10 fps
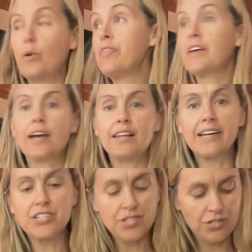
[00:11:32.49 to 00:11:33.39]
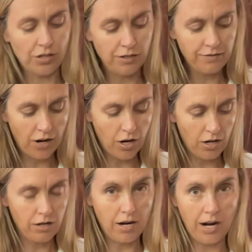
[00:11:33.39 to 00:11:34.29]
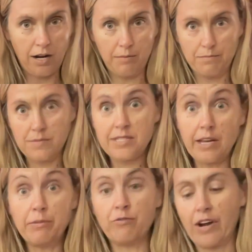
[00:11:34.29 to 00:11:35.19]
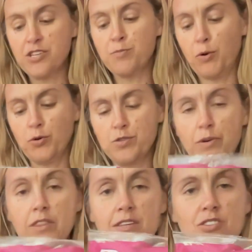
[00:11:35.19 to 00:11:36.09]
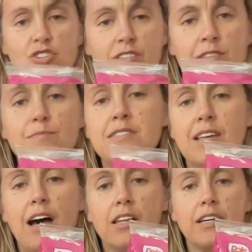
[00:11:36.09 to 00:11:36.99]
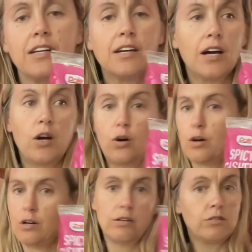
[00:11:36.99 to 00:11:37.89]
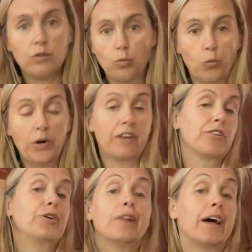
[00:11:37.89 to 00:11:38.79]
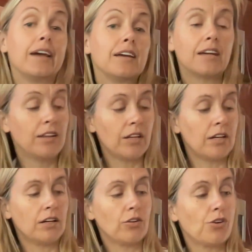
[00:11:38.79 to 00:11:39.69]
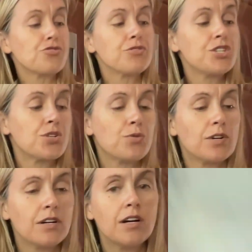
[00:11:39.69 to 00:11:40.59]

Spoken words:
One thing I like to serve our salmon rice bowls with is just some salad, whatever you like. In the grocery store,